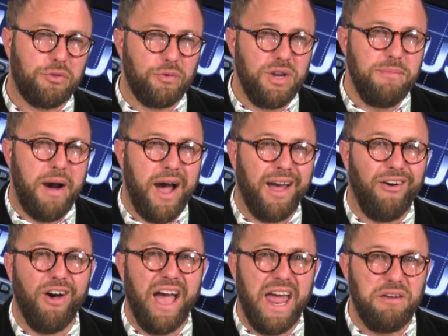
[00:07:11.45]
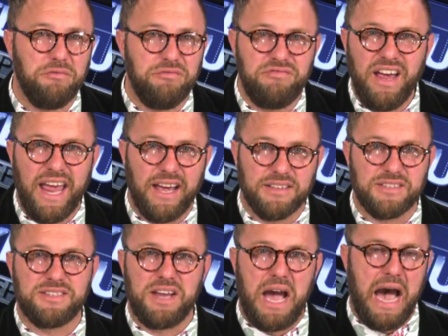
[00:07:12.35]
3-mile
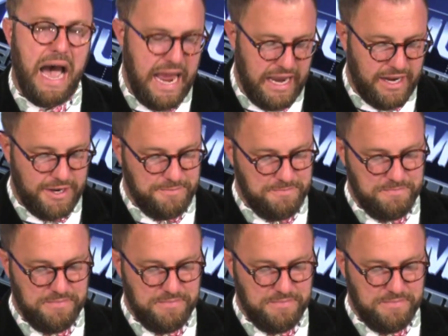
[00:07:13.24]
advanced hike.